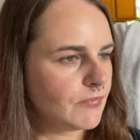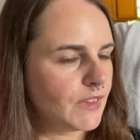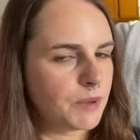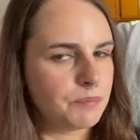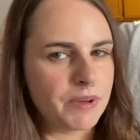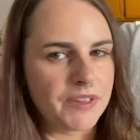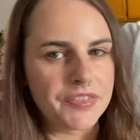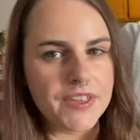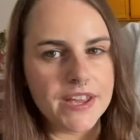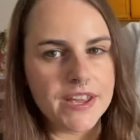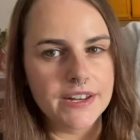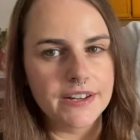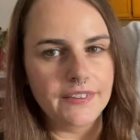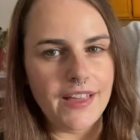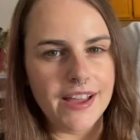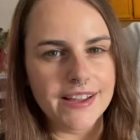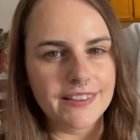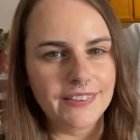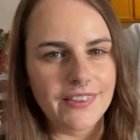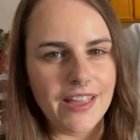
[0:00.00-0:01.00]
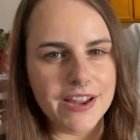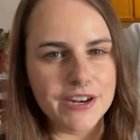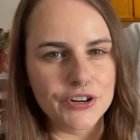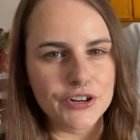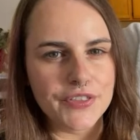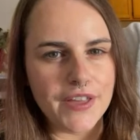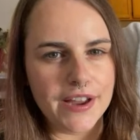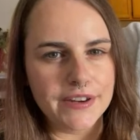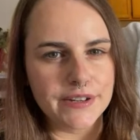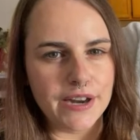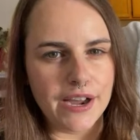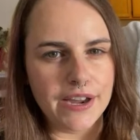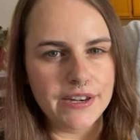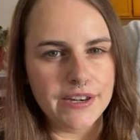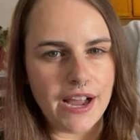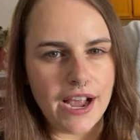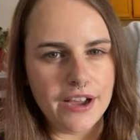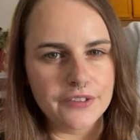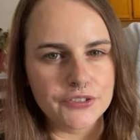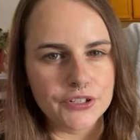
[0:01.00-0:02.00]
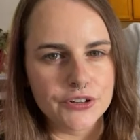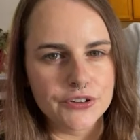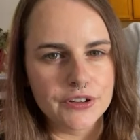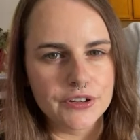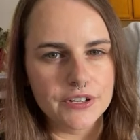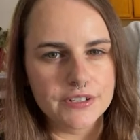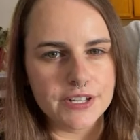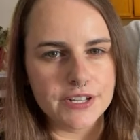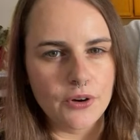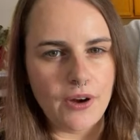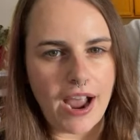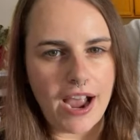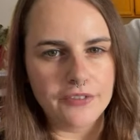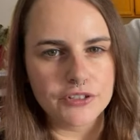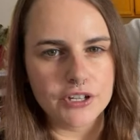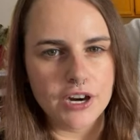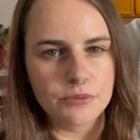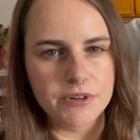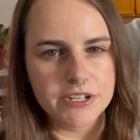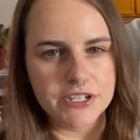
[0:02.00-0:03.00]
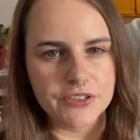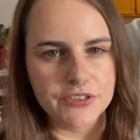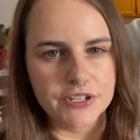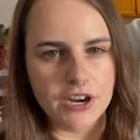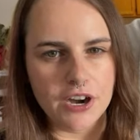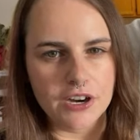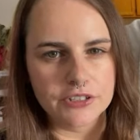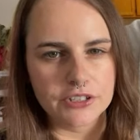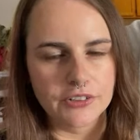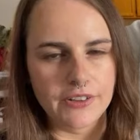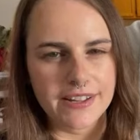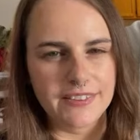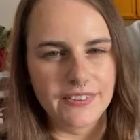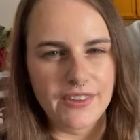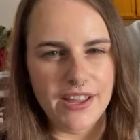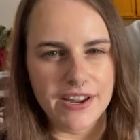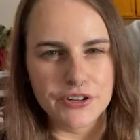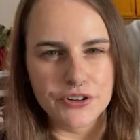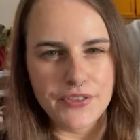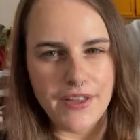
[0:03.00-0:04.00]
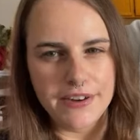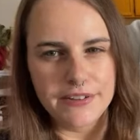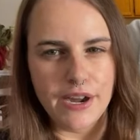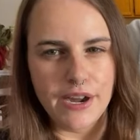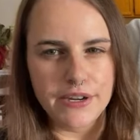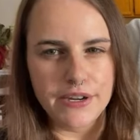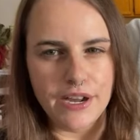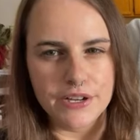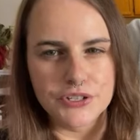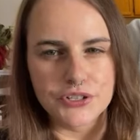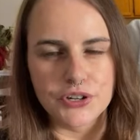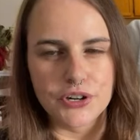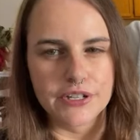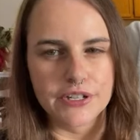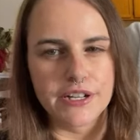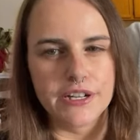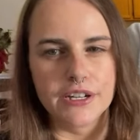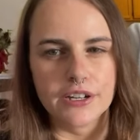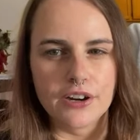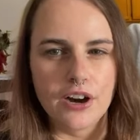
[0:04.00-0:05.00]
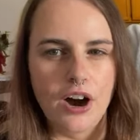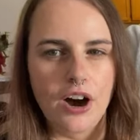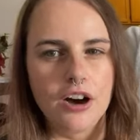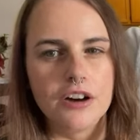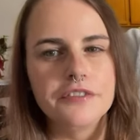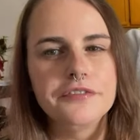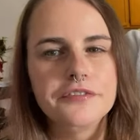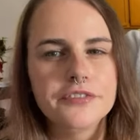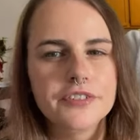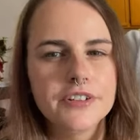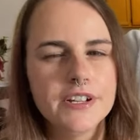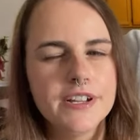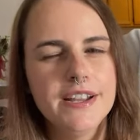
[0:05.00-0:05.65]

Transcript: but then like later that night after, so after I went to the doctor, like later that night, I started getting a cough.